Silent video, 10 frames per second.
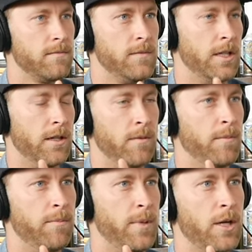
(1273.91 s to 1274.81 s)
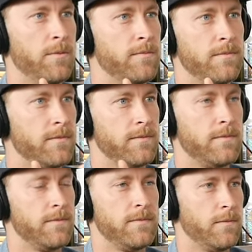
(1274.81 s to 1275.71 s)
you know, boat,
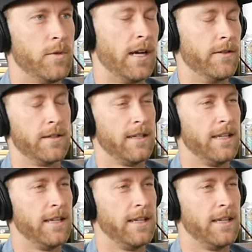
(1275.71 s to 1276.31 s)
whatever.